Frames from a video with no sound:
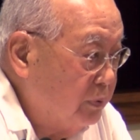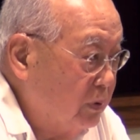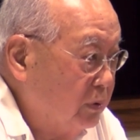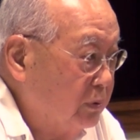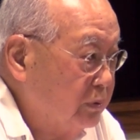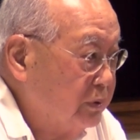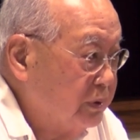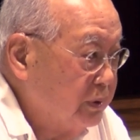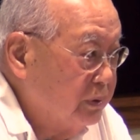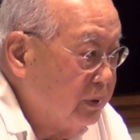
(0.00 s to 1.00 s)
Poles,
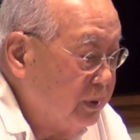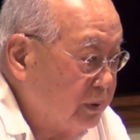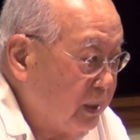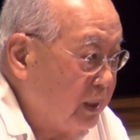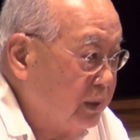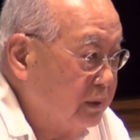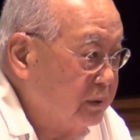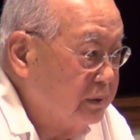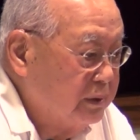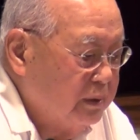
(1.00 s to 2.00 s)
the
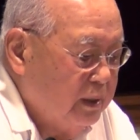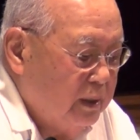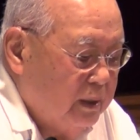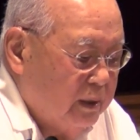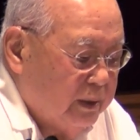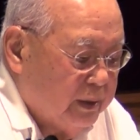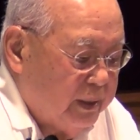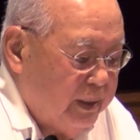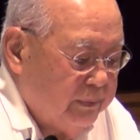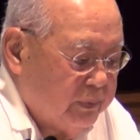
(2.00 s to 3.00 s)
Italians,
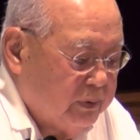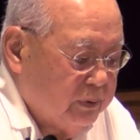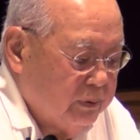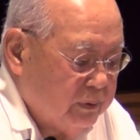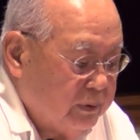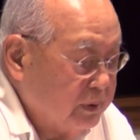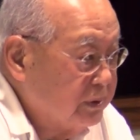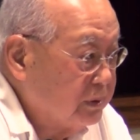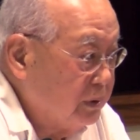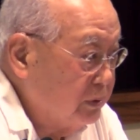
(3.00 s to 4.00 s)
came to
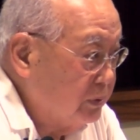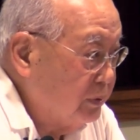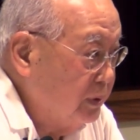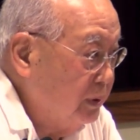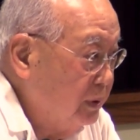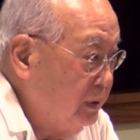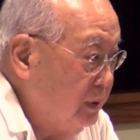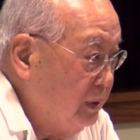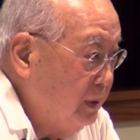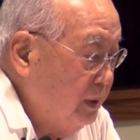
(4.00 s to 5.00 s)
this country
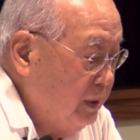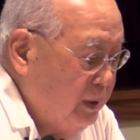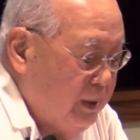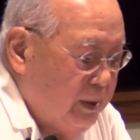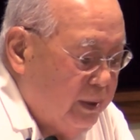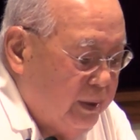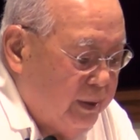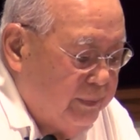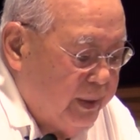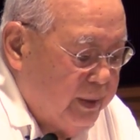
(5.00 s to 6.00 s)

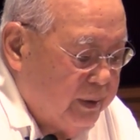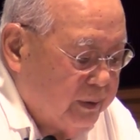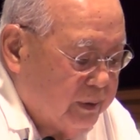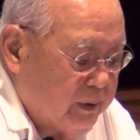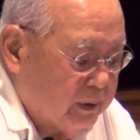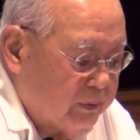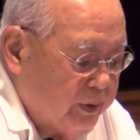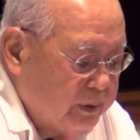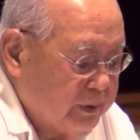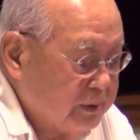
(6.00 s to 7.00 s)
and made it the
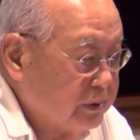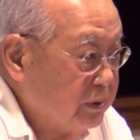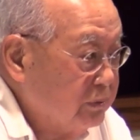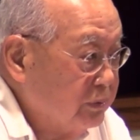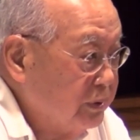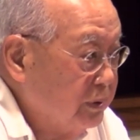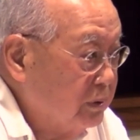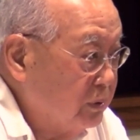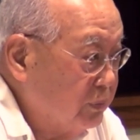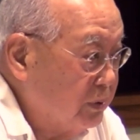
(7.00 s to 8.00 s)
greatest country
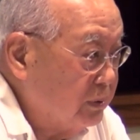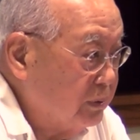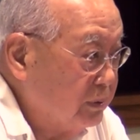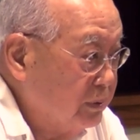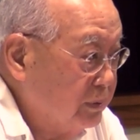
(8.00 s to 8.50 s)
in the world.